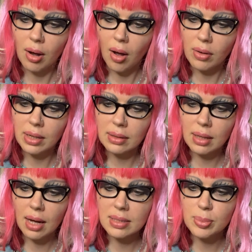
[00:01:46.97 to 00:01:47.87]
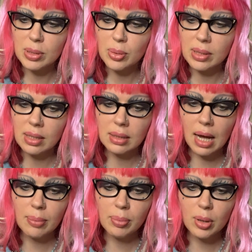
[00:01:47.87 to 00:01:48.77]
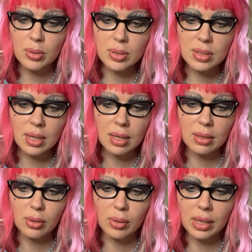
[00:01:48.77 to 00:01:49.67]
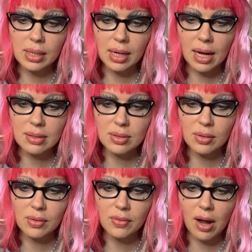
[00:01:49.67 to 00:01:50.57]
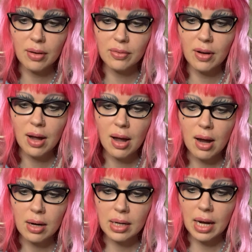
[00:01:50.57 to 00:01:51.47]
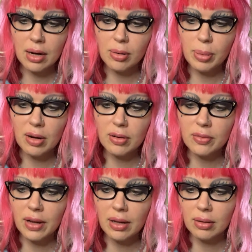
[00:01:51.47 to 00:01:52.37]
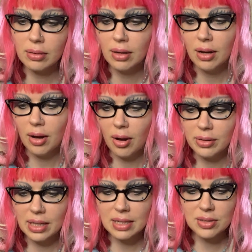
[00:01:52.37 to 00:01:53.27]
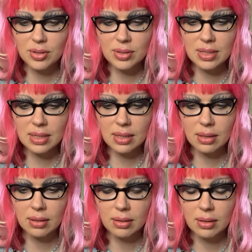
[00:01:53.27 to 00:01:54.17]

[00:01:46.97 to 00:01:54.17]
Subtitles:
All that lies between the lamppost and the great castle of Cair Paravel on the eastern sea.